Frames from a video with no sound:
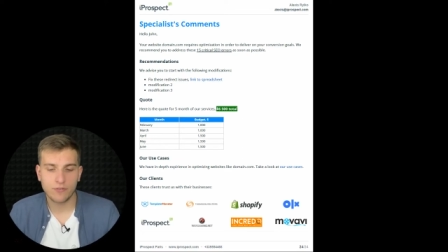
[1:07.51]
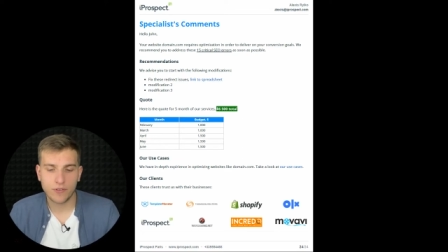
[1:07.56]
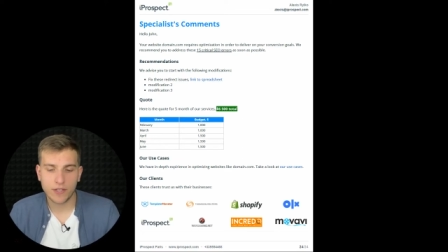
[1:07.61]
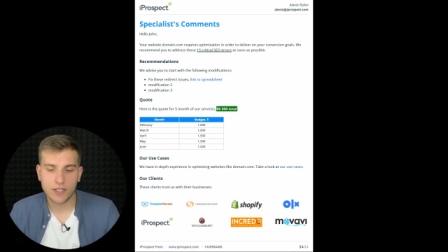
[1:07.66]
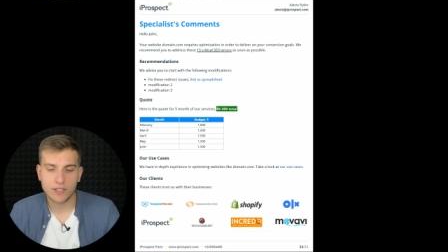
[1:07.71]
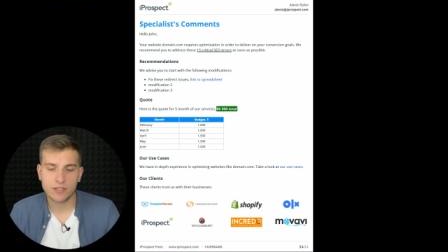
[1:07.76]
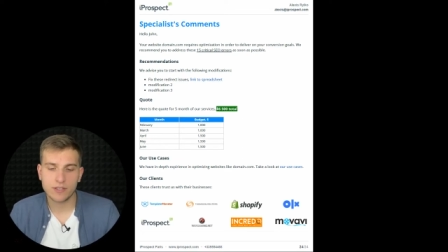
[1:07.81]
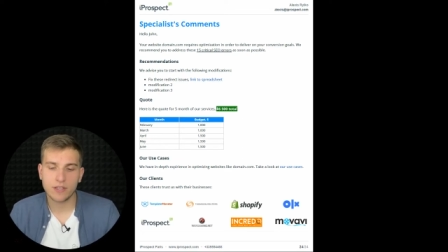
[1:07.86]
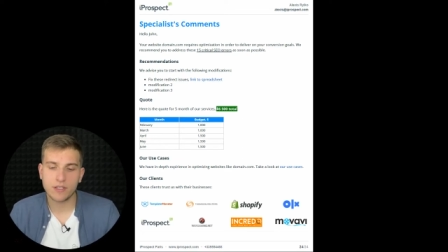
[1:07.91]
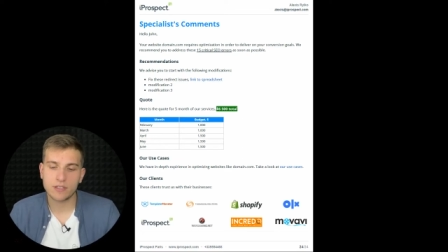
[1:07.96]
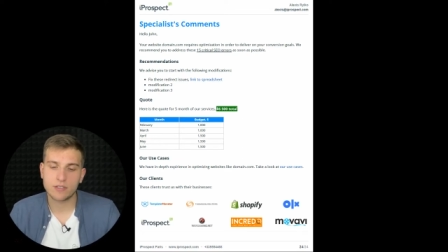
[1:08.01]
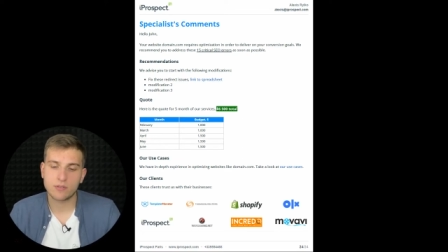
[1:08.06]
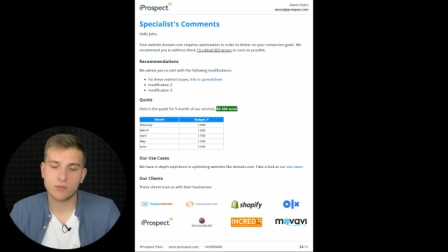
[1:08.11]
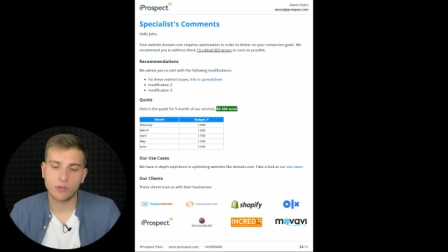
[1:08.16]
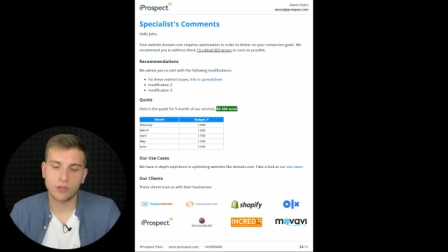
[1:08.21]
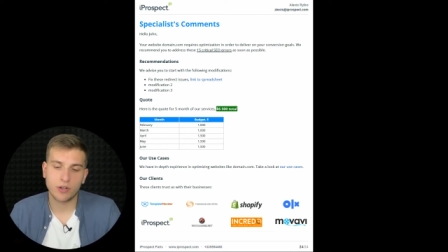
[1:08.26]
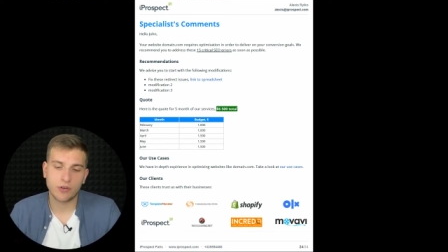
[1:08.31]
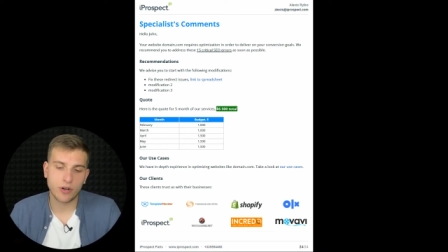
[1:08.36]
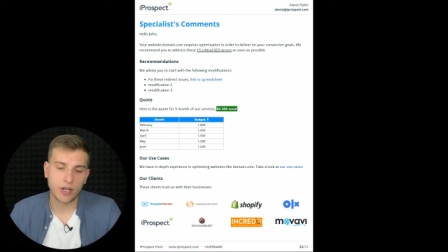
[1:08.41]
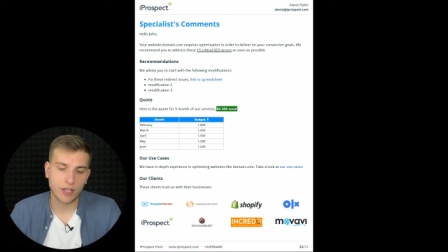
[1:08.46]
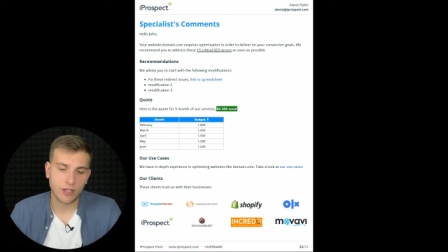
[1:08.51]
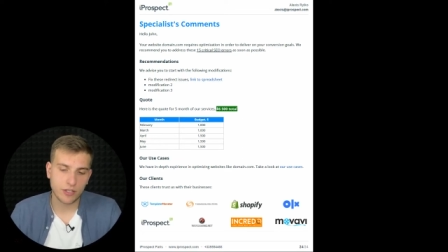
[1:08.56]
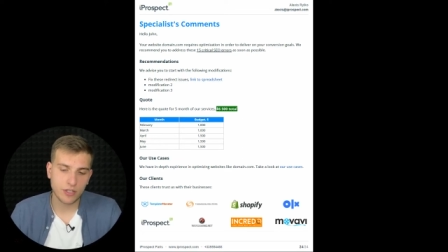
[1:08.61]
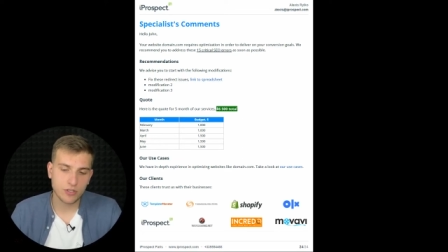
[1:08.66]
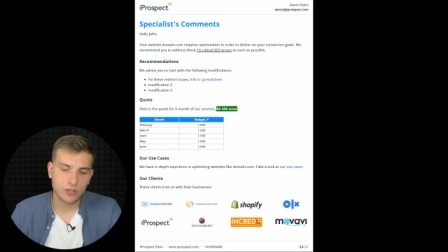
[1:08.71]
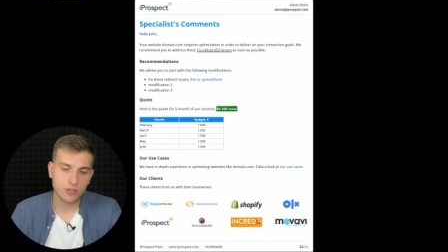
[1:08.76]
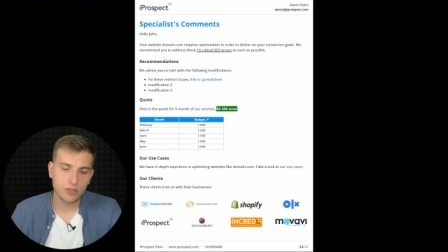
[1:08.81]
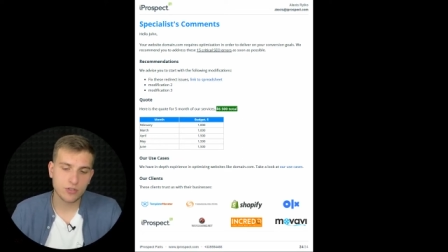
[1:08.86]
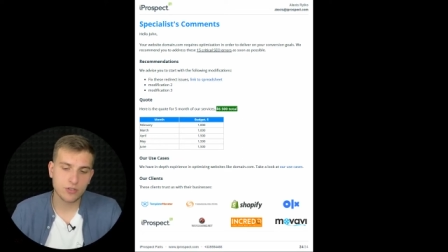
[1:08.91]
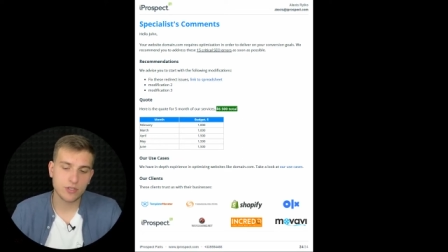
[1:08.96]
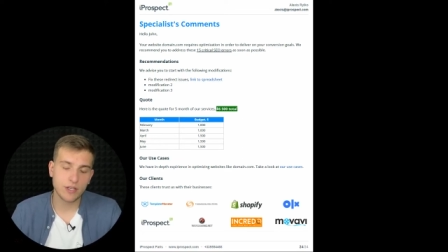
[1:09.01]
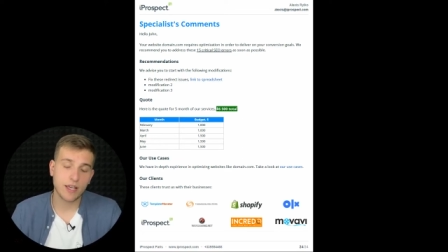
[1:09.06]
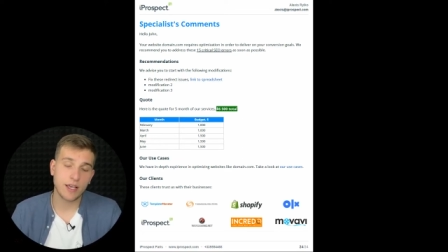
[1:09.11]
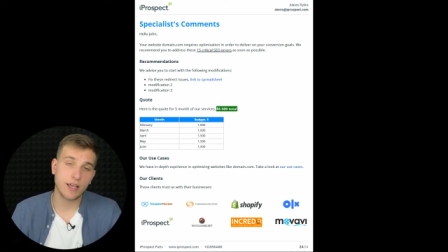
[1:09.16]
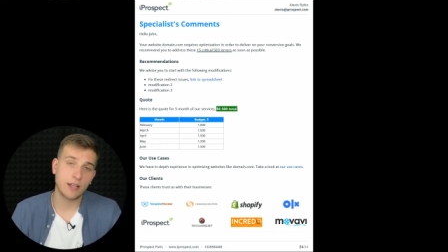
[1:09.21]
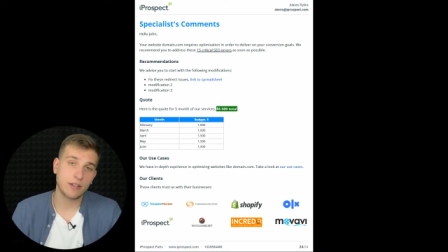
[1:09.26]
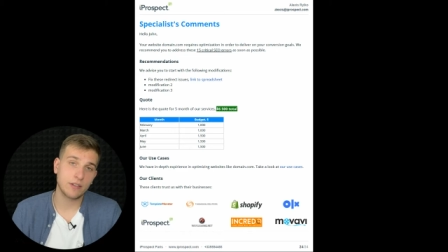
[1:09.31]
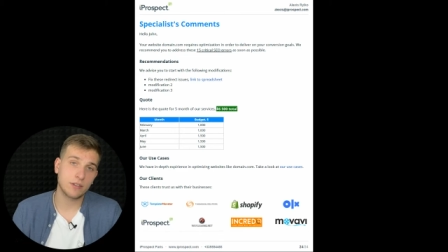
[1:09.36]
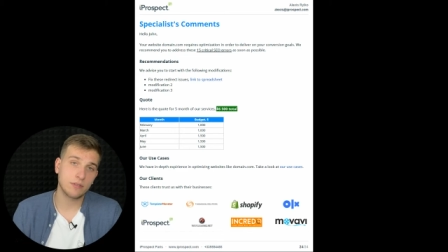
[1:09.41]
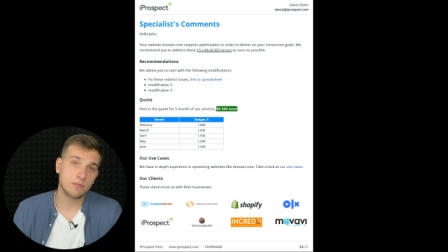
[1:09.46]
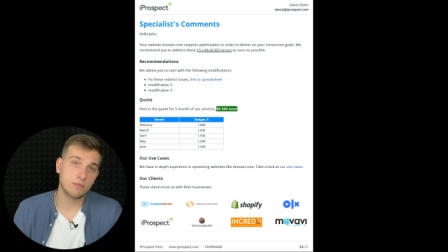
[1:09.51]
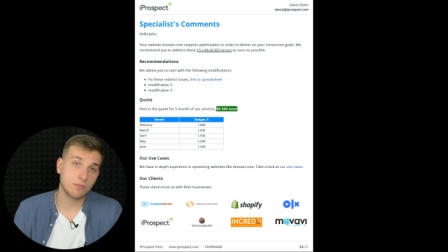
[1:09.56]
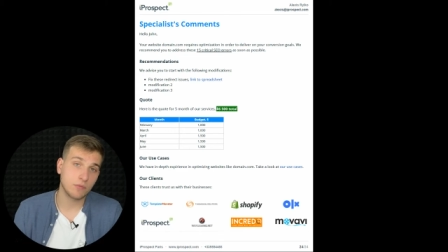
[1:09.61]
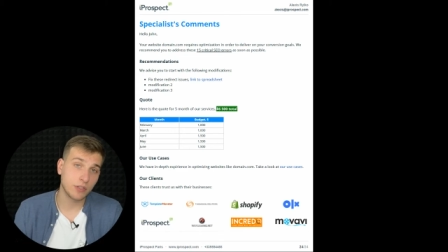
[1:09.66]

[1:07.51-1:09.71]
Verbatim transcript: "fix these redirect issues" and